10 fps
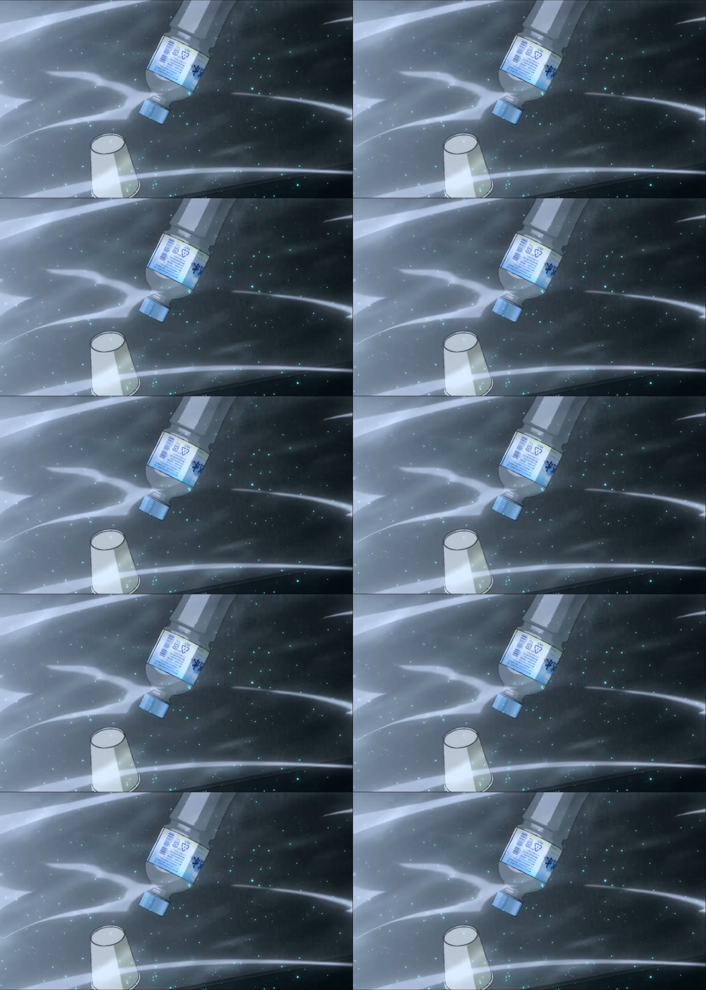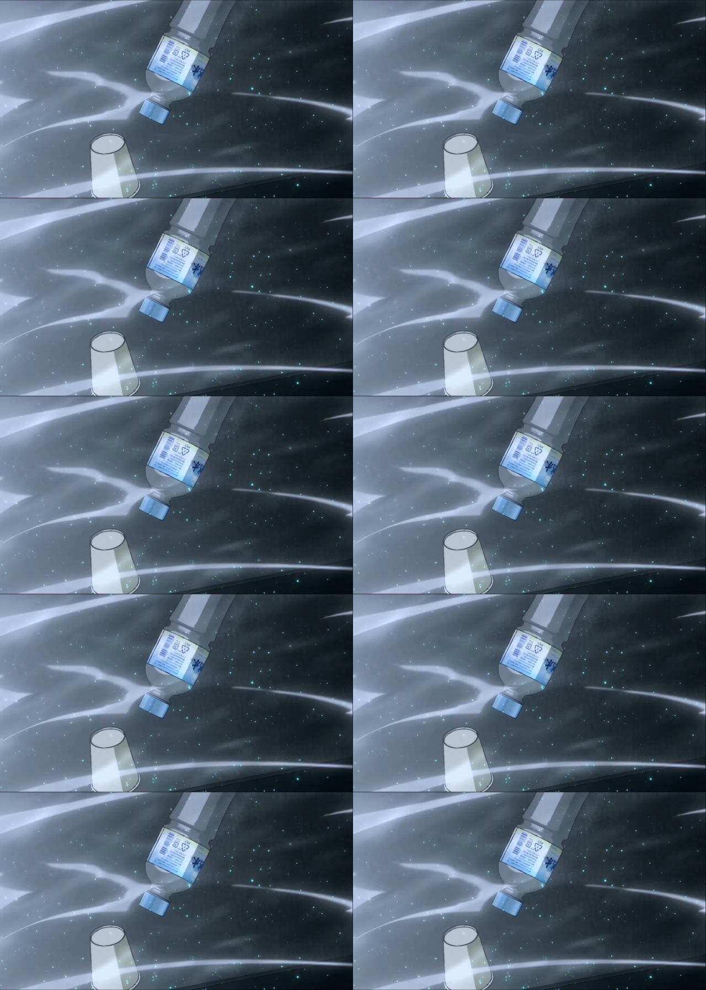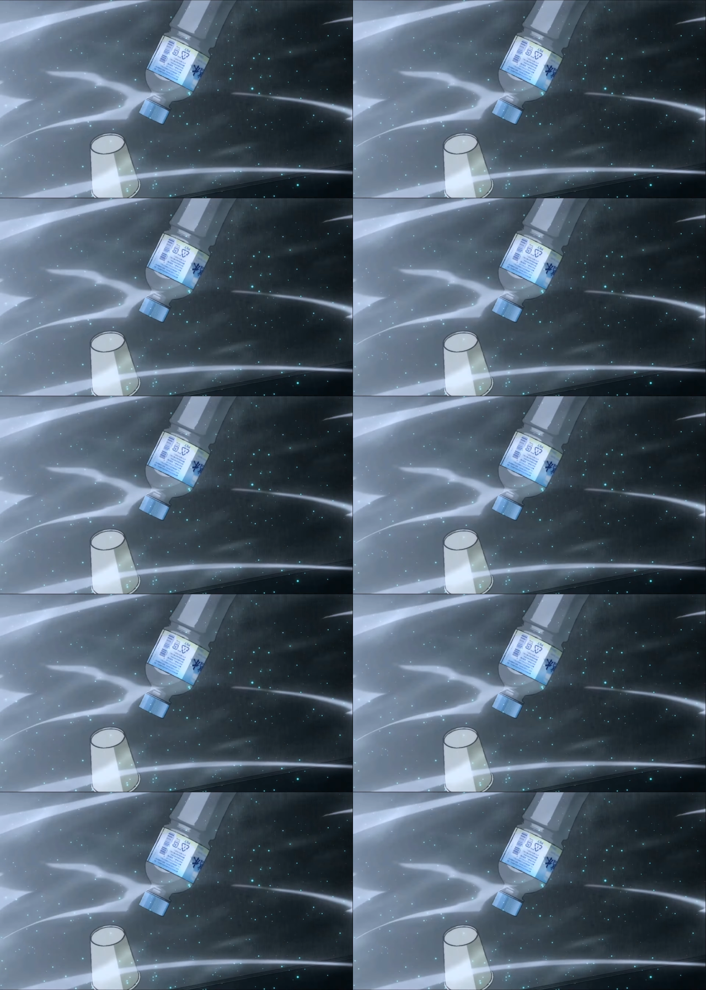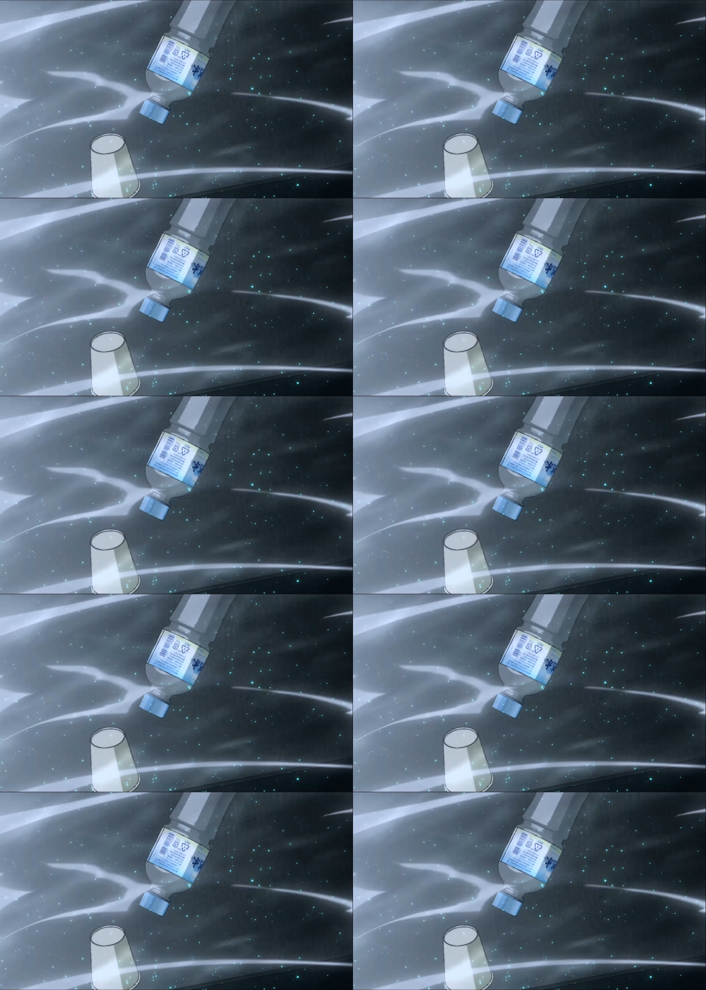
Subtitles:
Nobody's mouth can be seen.